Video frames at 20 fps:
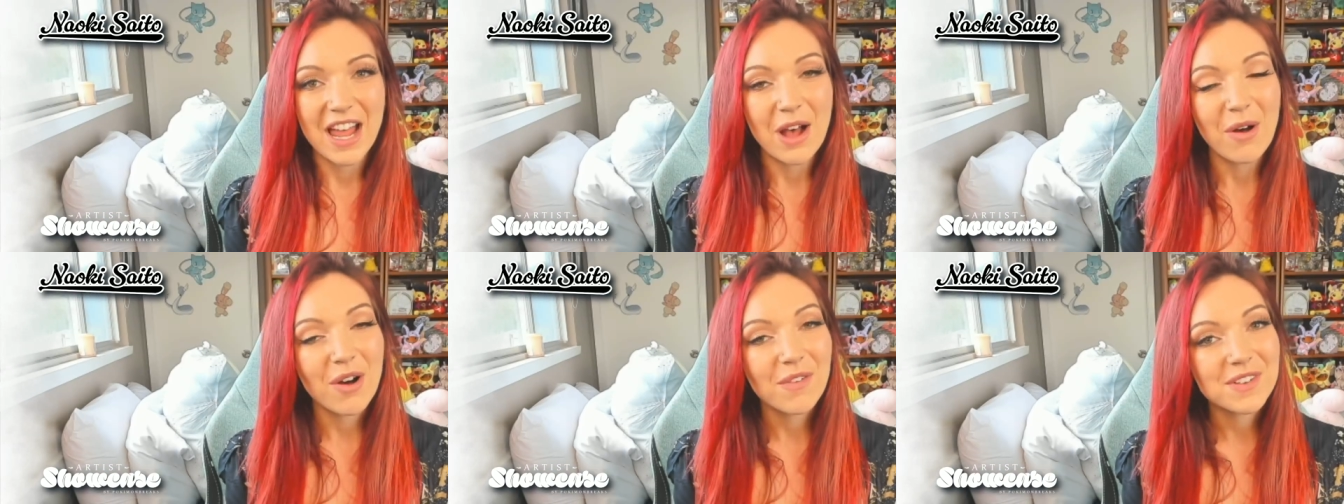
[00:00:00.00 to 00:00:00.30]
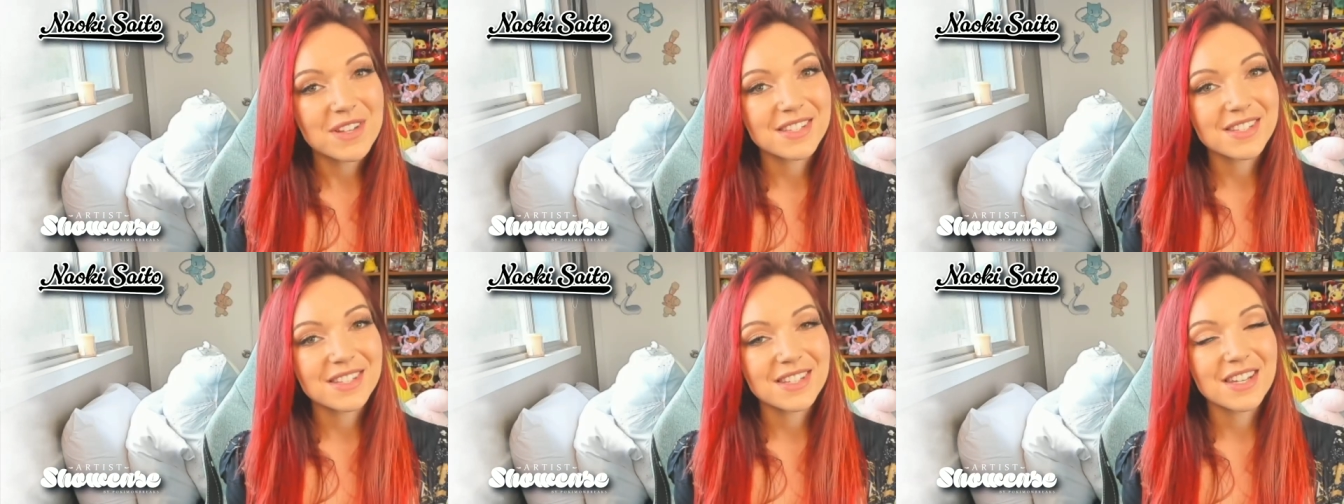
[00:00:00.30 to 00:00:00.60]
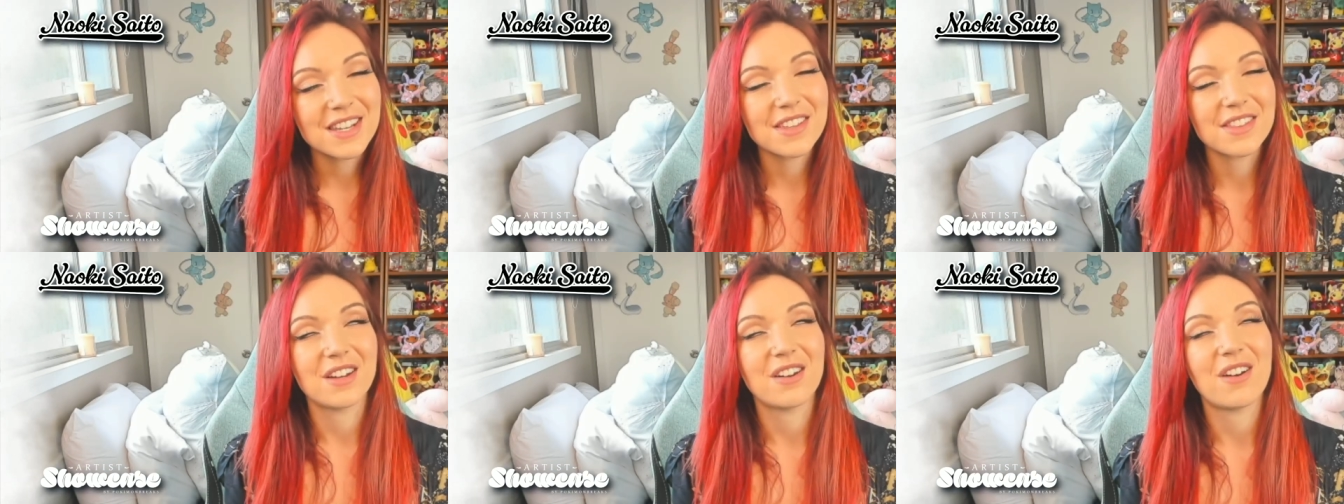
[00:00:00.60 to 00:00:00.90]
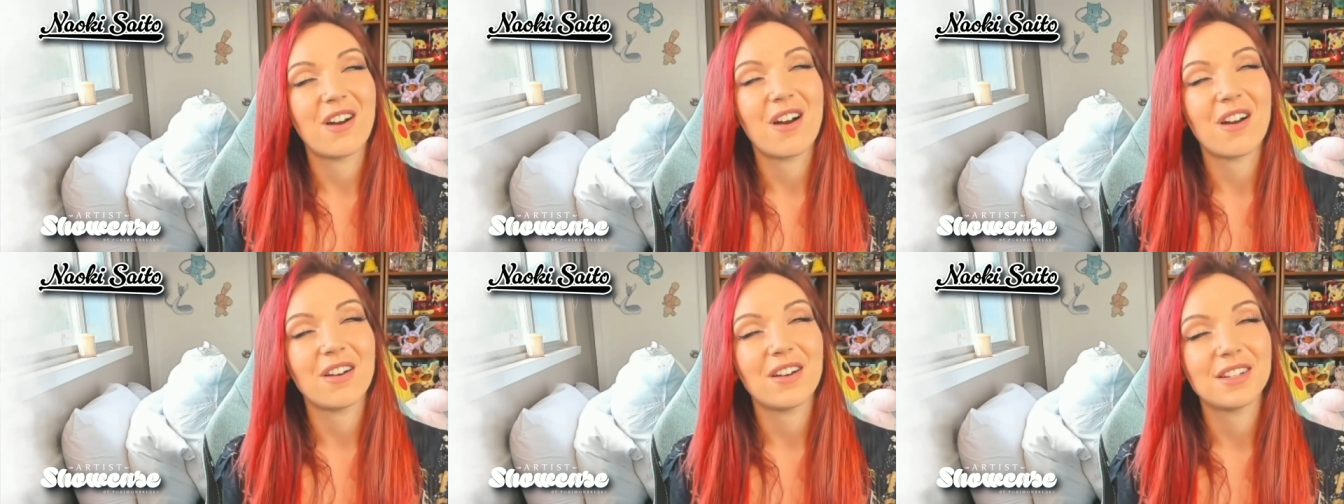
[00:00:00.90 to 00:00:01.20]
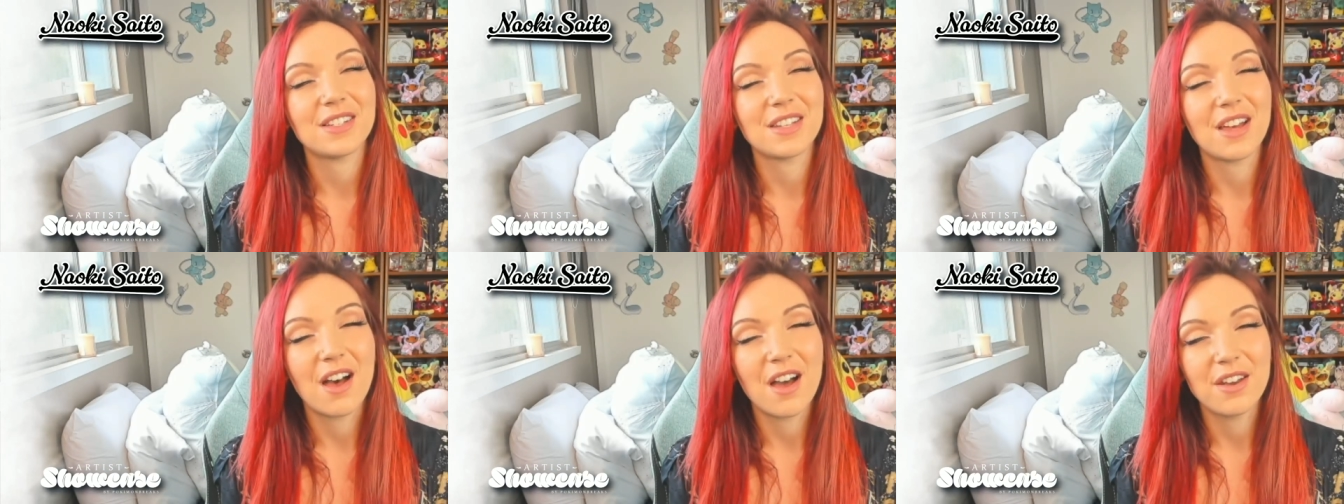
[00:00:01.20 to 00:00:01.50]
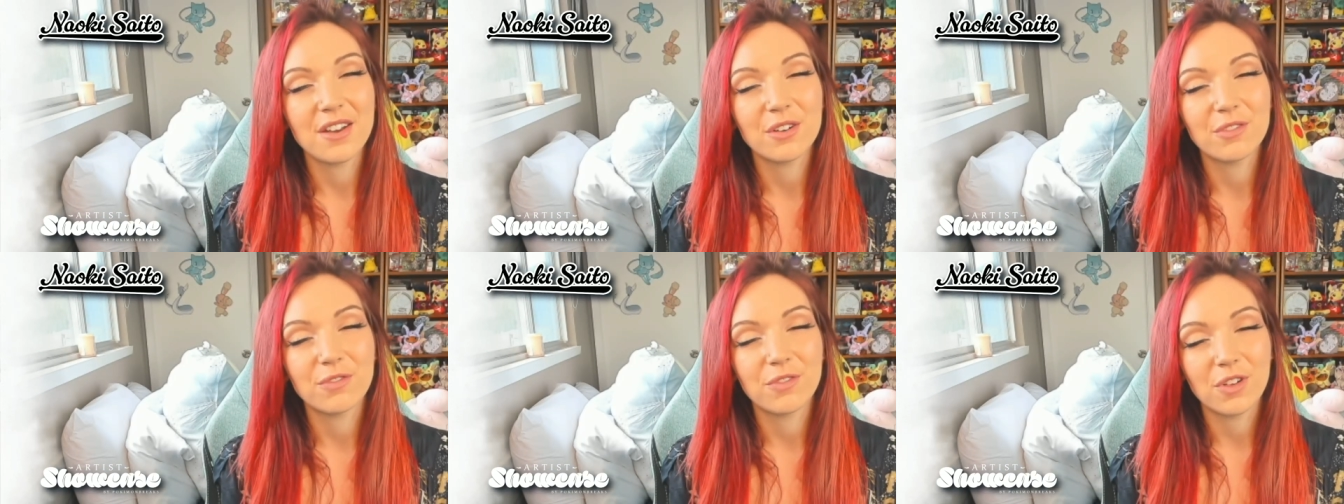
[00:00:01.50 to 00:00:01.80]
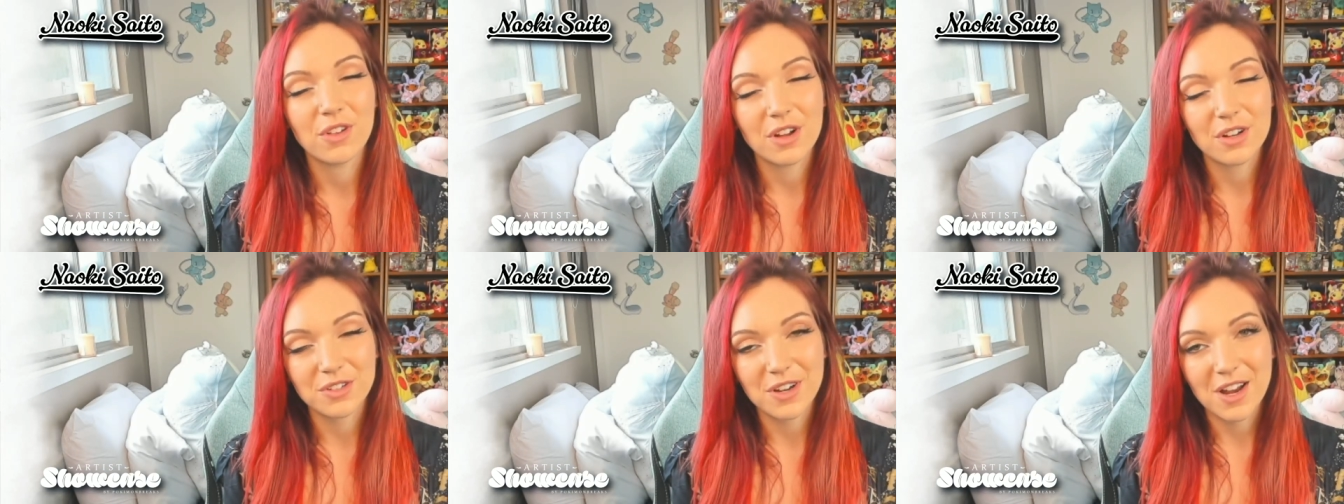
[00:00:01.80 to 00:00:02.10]
Now obviously there are a ton of
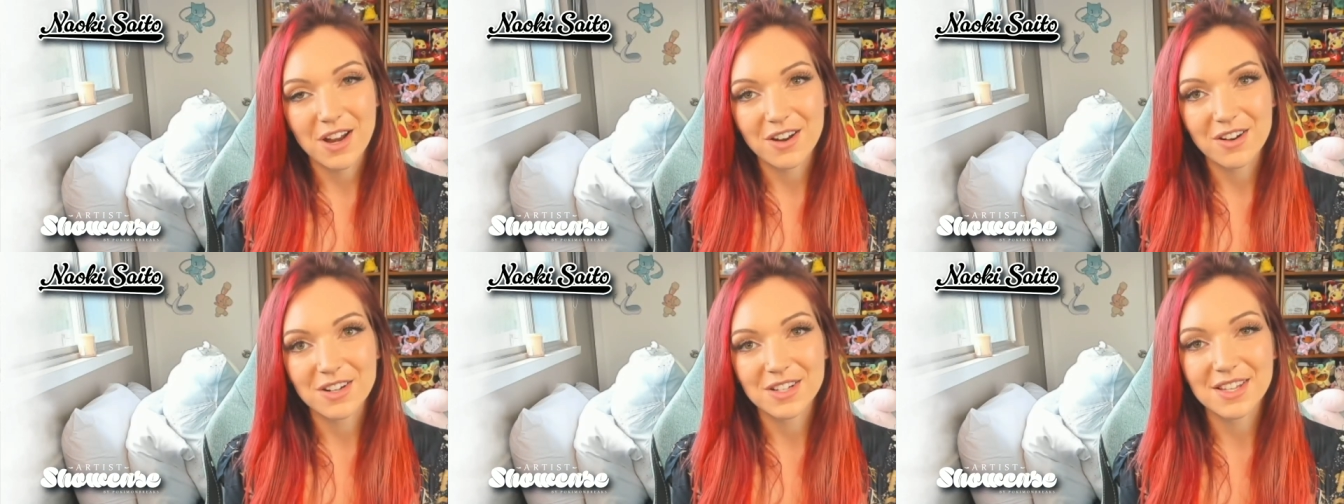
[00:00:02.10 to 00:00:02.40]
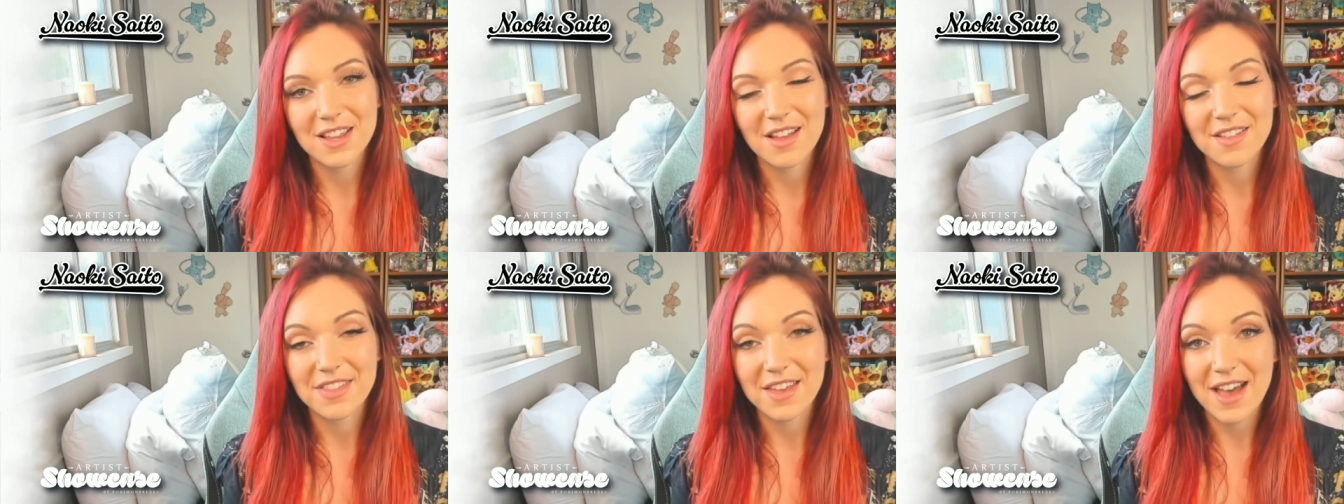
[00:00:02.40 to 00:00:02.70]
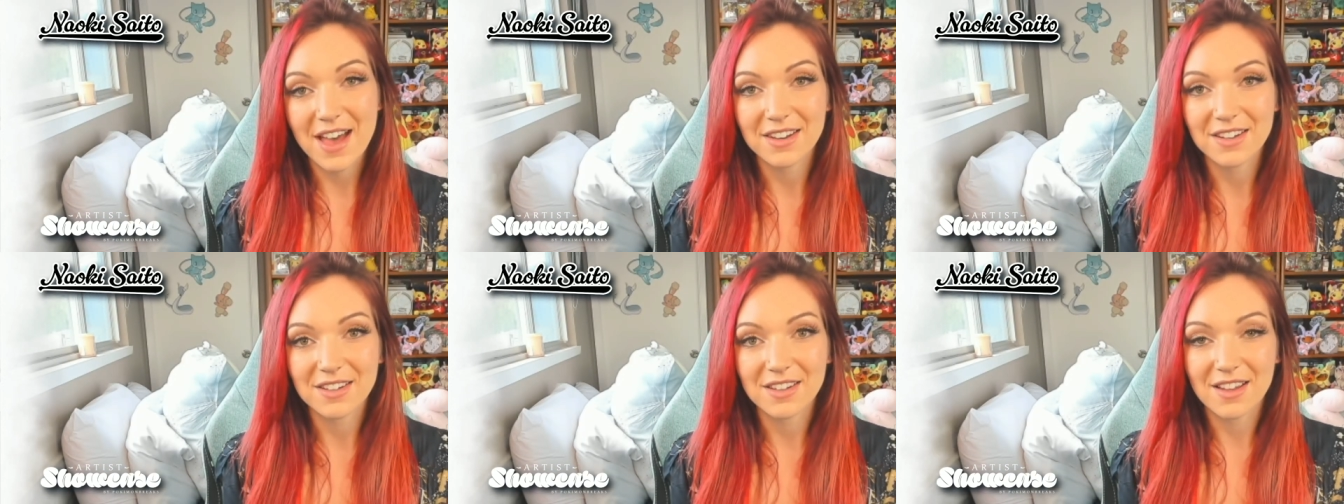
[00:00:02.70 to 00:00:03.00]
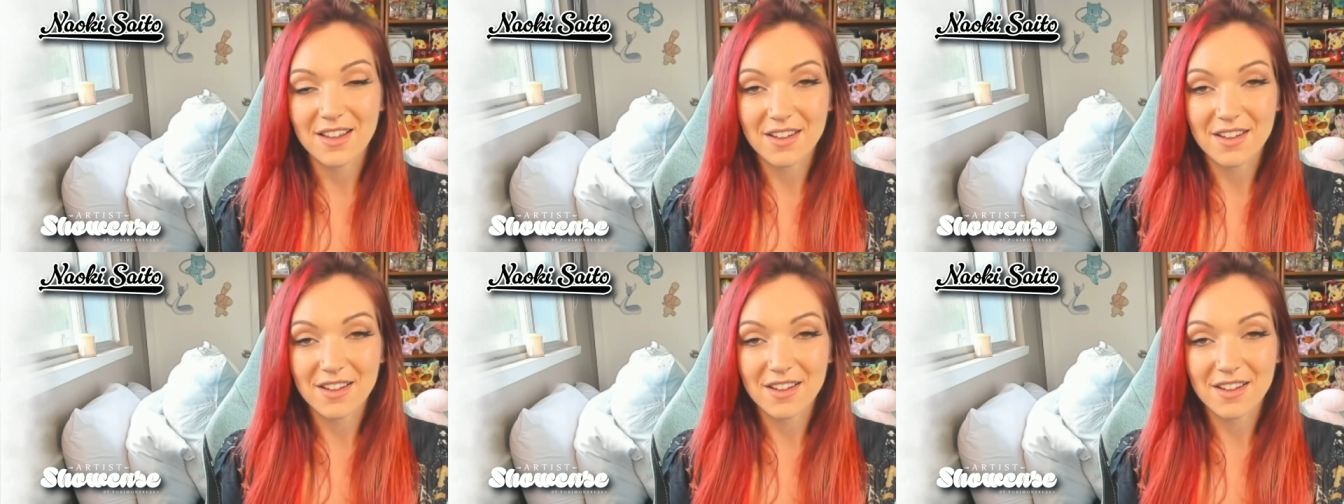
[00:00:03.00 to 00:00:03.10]
full art trainers that